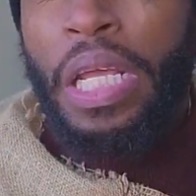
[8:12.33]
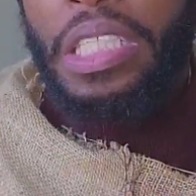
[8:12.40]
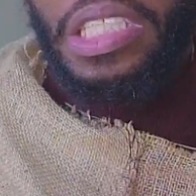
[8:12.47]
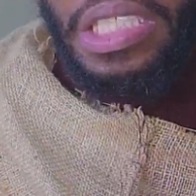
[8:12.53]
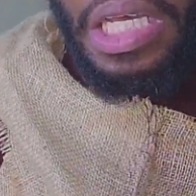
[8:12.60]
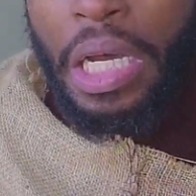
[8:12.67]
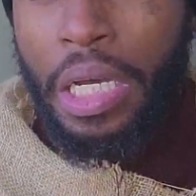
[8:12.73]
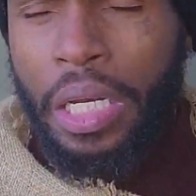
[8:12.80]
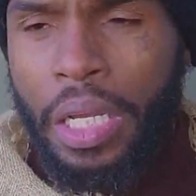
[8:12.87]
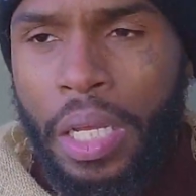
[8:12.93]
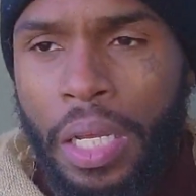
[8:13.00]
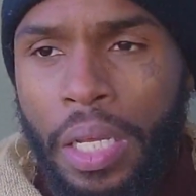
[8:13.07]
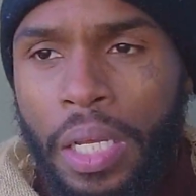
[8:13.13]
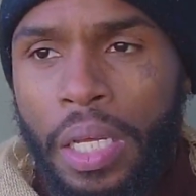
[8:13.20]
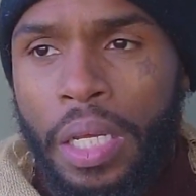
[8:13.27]
of his son.
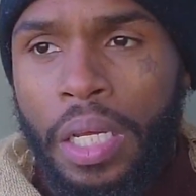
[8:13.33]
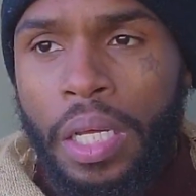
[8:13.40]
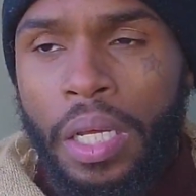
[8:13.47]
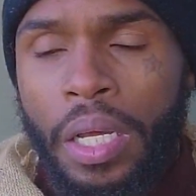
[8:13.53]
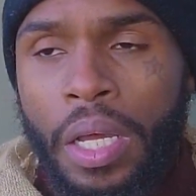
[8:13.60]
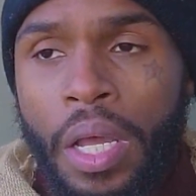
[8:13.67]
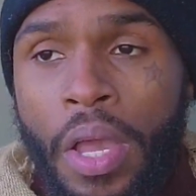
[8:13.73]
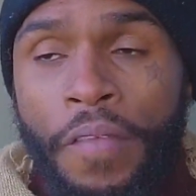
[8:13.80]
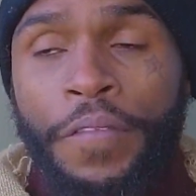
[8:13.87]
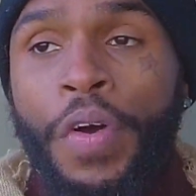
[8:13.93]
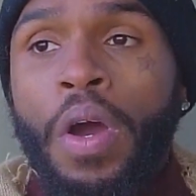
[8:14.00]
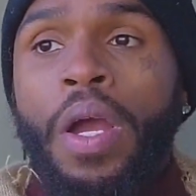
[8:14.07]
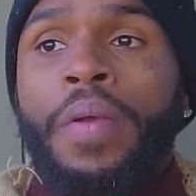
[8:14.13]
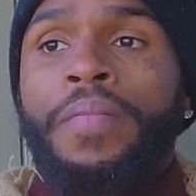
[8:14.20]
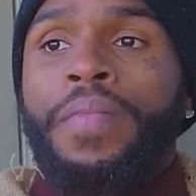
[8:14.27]

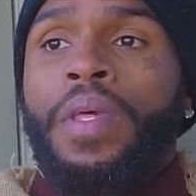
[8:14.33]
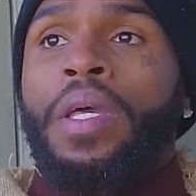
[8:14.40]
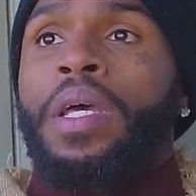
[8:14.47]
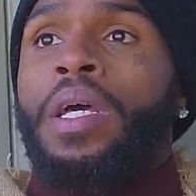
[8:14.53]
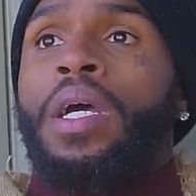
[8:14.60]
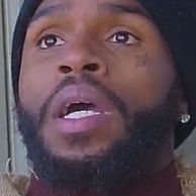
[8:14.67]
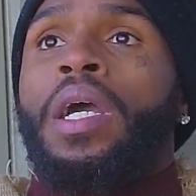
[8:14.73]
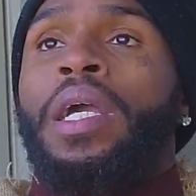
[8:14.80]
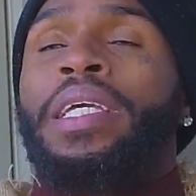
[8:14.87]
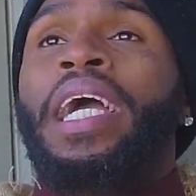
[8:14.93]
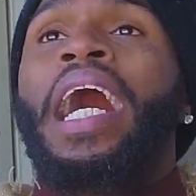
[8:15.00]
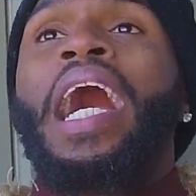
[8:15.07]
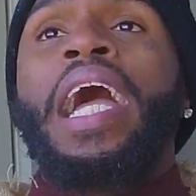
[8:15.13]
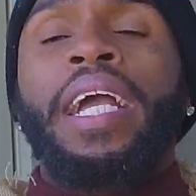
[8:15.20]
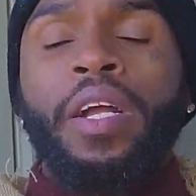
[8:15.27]
For
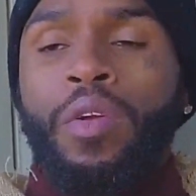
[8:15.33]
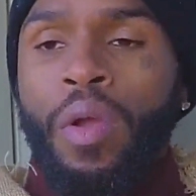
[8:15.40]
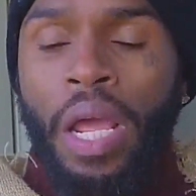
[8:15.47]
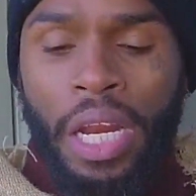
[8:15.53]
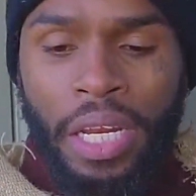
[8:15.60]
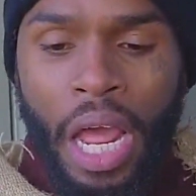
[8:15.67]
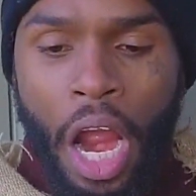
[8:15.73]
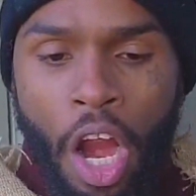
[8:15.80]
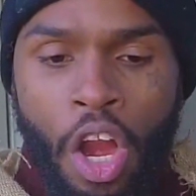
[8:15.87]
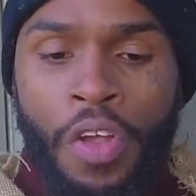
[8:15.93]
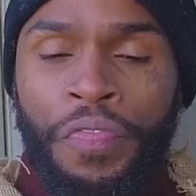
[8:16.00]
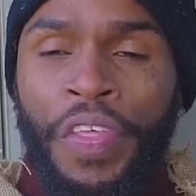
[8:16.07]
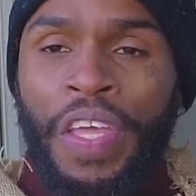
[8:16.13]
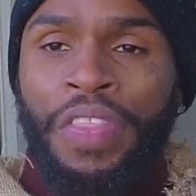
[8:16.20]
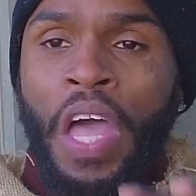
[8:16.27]
God created the
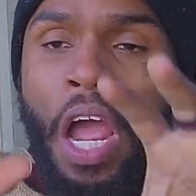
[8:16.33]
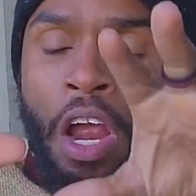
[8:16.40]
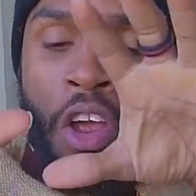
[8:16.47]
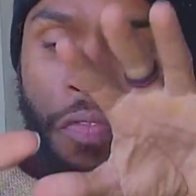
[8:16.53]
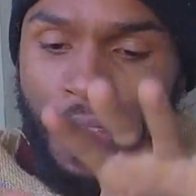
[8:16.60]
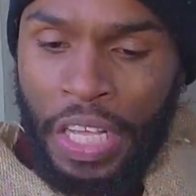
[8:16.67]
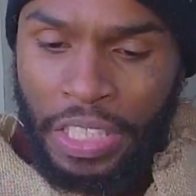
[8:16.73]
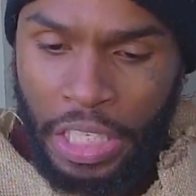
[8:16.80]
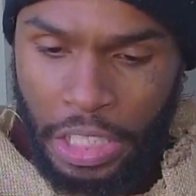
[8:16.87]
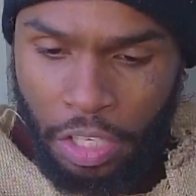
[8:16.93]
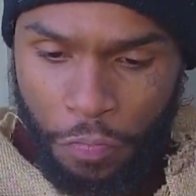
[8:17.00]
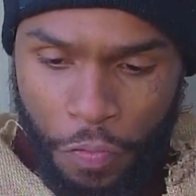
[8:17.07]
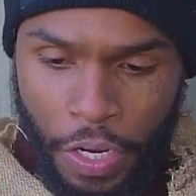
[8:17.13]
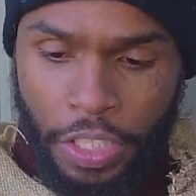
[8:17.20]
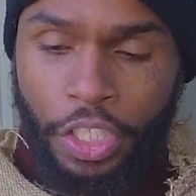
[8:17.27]
earth and the earth is his
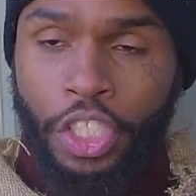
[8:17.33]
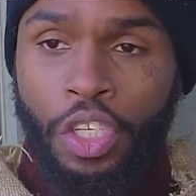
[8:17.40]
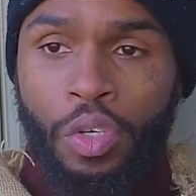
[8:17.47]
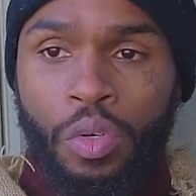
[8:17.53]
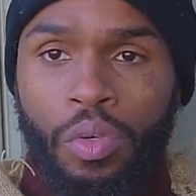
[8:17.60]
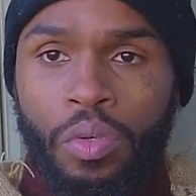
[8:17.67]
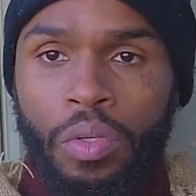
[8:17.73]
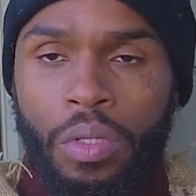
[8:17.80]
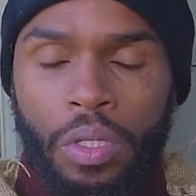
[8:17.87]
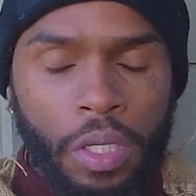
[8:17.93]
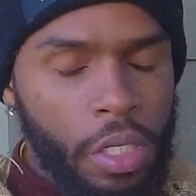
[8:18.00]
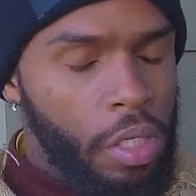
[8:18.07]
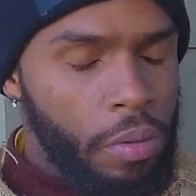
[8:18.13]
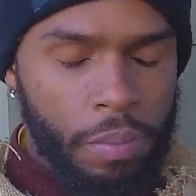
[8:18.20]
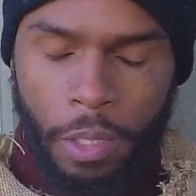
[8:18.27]
footstool.
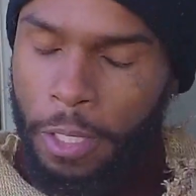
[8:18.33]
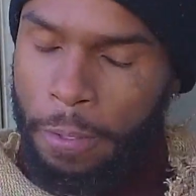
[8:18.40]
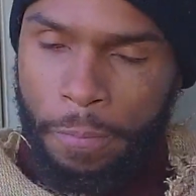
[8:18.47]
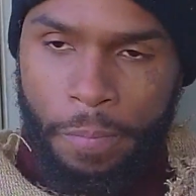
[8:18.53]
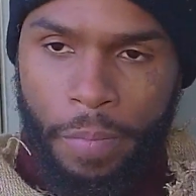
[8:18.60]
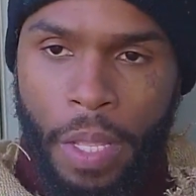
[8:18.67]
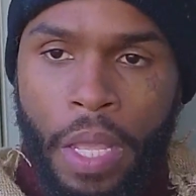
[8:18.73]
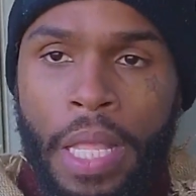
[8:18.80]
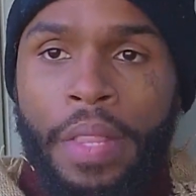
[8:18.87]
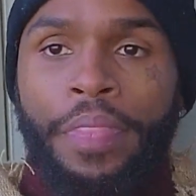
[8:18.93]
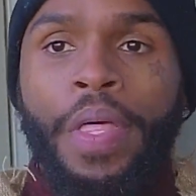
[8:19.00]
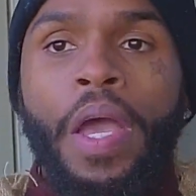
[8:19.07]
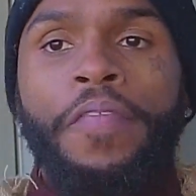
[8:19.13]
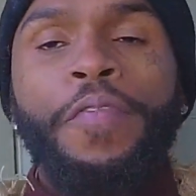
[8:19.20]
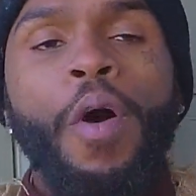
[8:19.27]

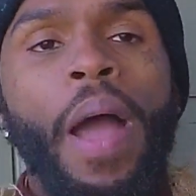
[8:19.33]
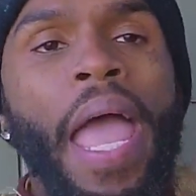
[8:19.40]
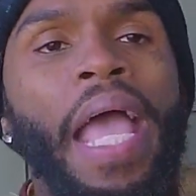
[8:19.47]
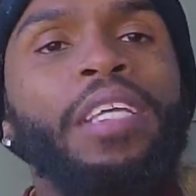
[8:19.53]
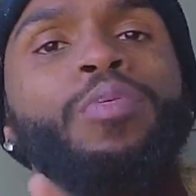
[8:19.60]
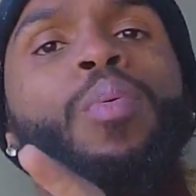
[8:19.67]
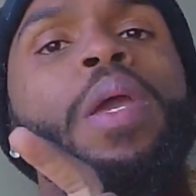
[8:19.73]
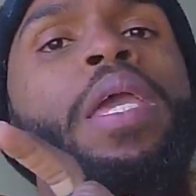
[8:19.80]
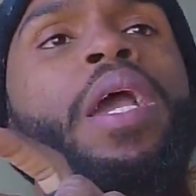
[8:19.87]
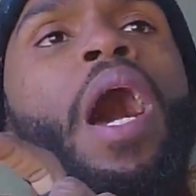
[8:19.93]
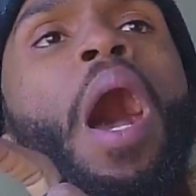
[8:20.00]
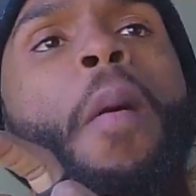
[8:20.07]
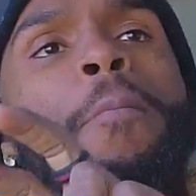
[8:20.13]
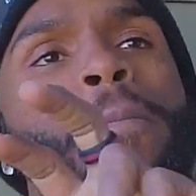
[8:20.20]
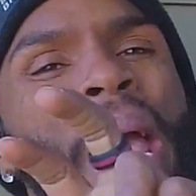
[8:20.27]
Therefore, as we
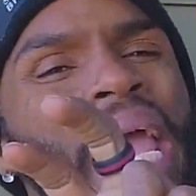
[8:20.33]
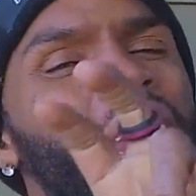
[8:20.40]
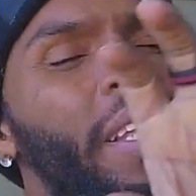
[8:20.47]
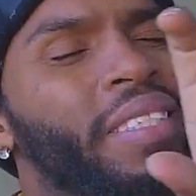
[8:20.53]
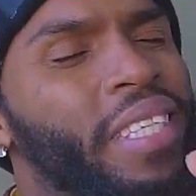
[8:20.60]
obey the